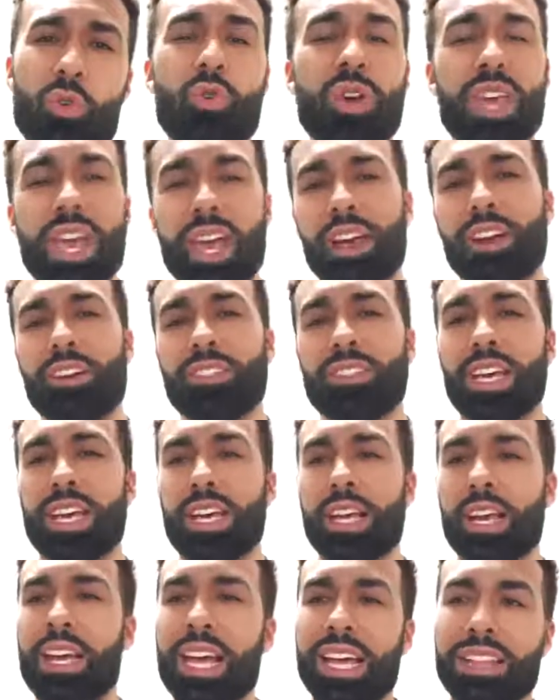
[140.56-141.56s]
Who cares?
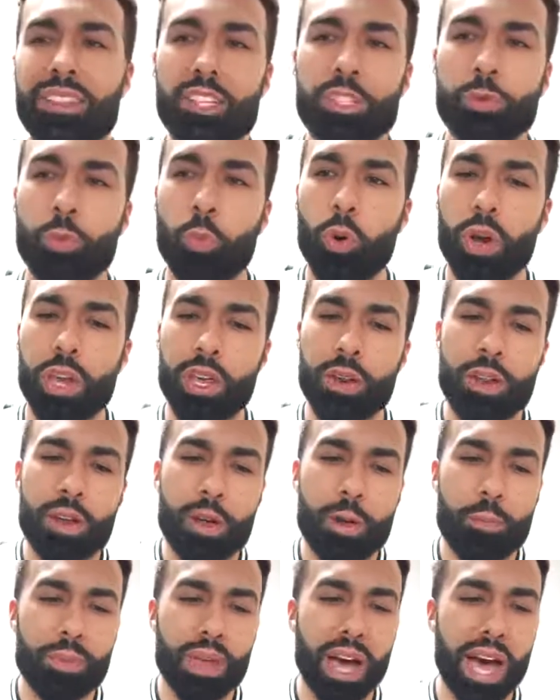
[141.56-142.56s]
Like at this point,
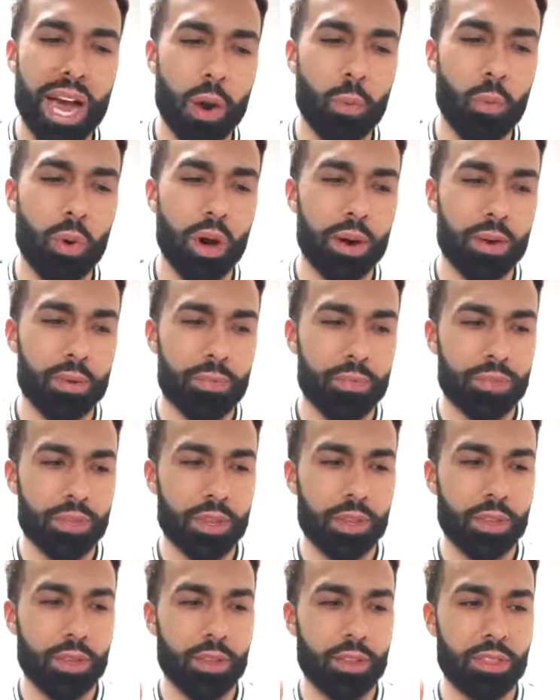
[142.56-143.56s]
I want
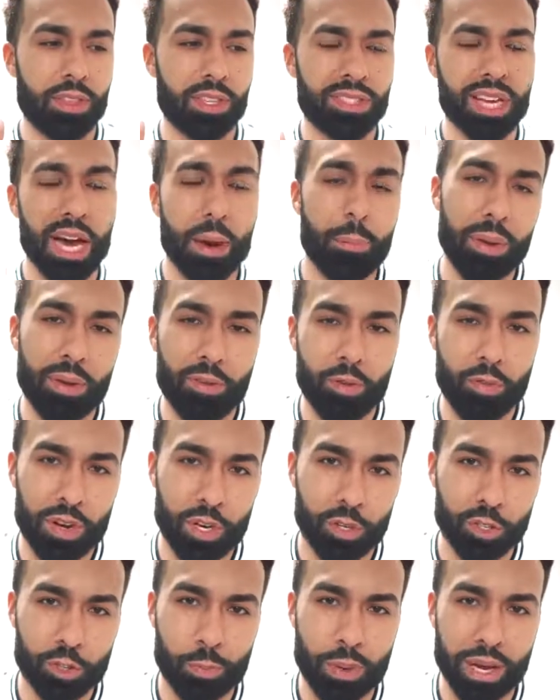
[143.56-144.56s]
the top level
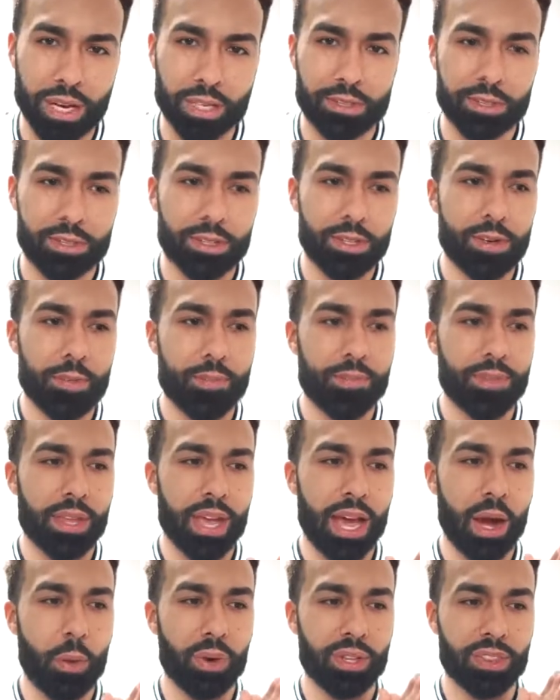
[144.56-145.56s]
video specs,
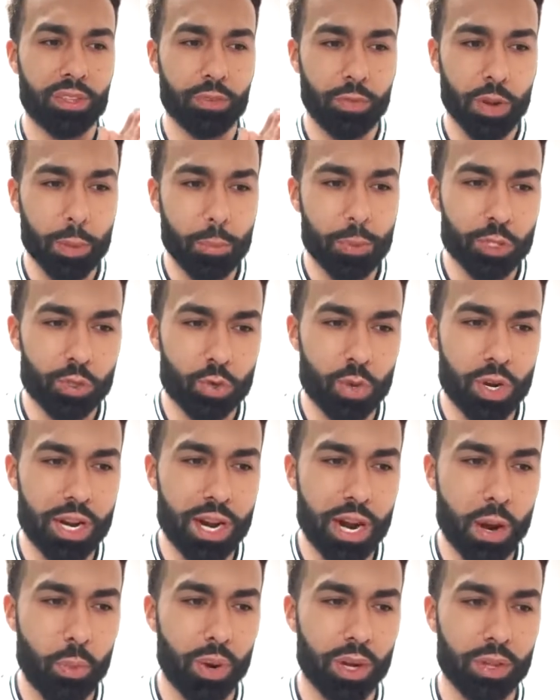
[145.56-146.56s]
I want the flippy
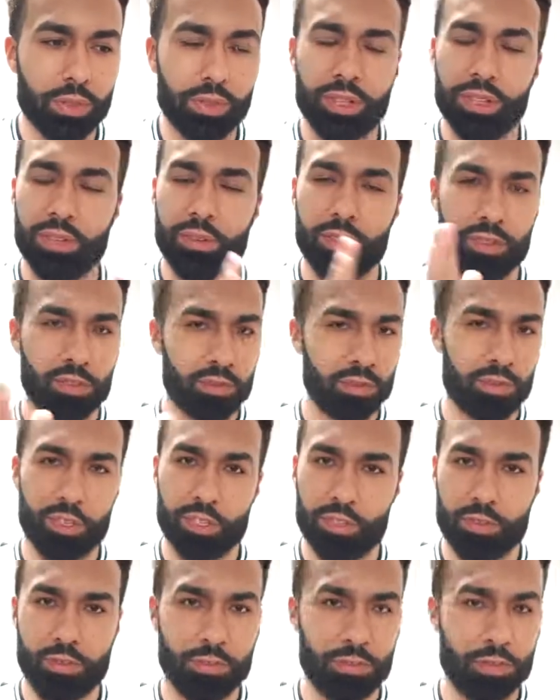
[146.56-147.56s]
screen and I want the, the,
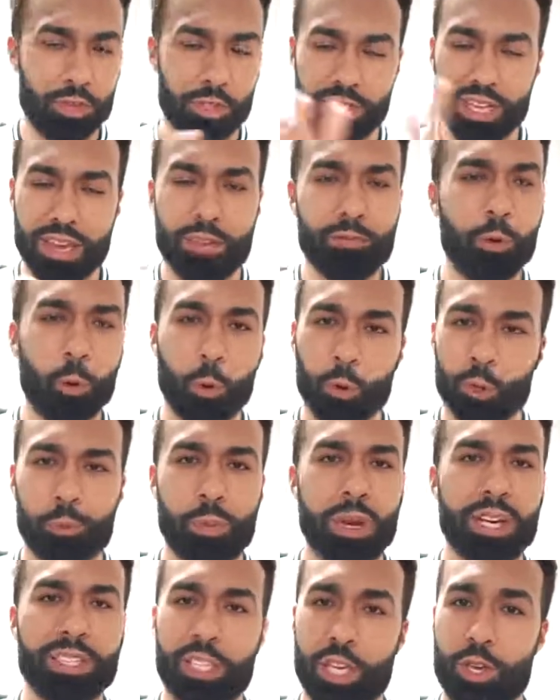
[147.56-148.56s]
the, the, same photo
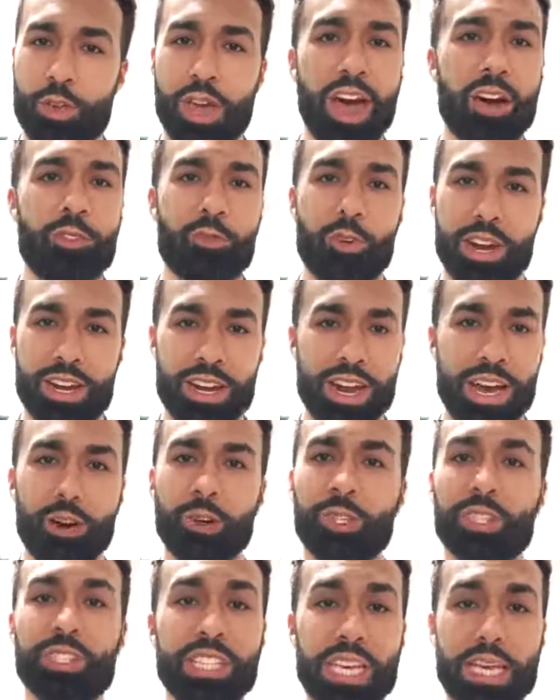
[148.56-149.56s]
specs that you have right
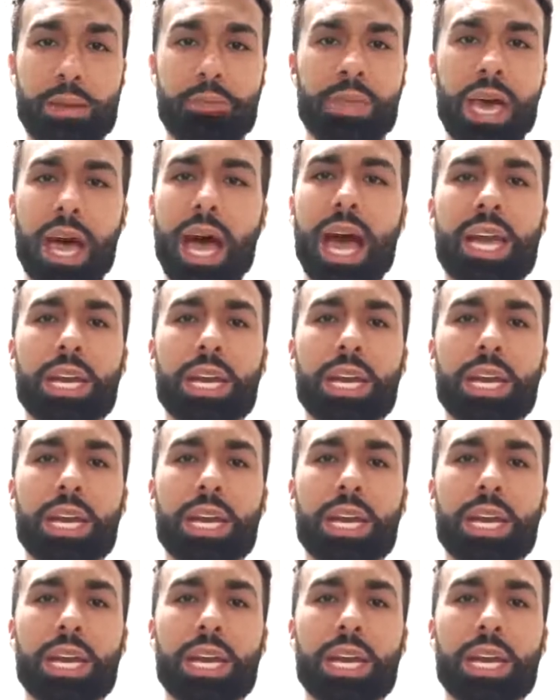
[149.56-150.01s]
now. Just keep that.